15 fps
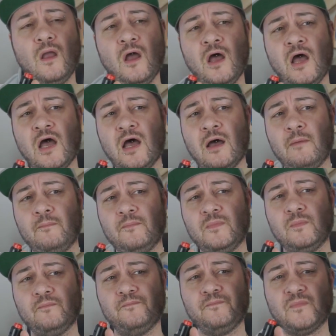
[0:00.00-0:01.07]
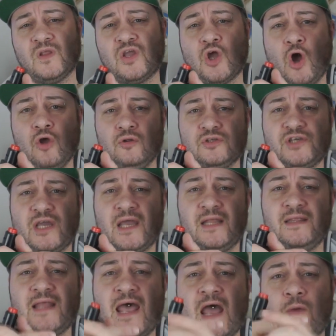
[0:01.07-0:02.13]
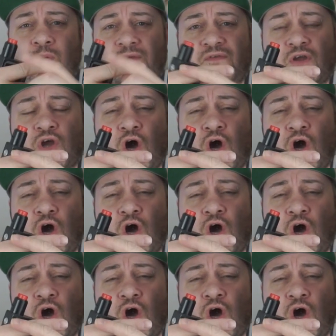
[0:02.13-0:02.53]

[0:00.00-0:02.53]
your coil jig in there with the